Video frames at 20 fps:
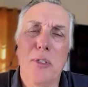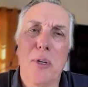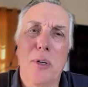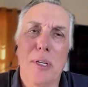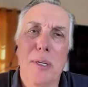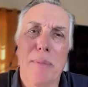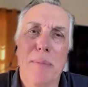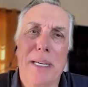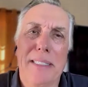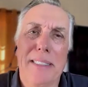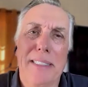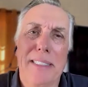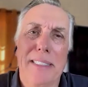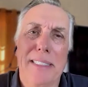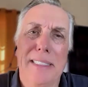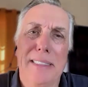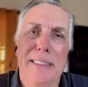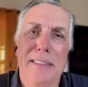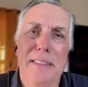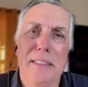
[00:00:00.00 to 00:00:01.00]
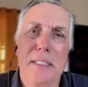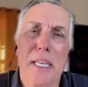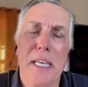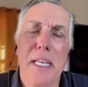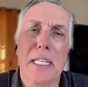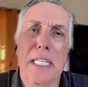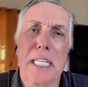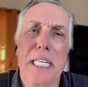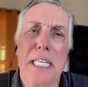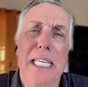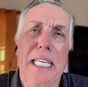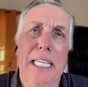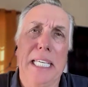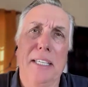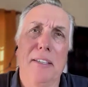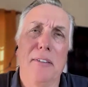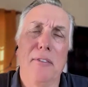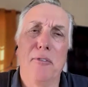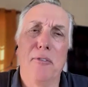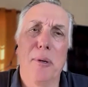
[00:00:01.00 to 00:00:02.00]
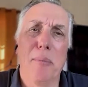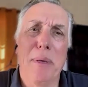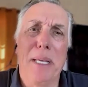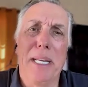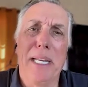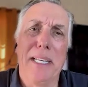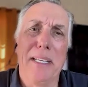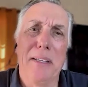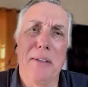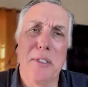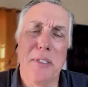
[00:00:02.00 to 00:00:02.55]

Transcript: want to talk about Gayle King for a minute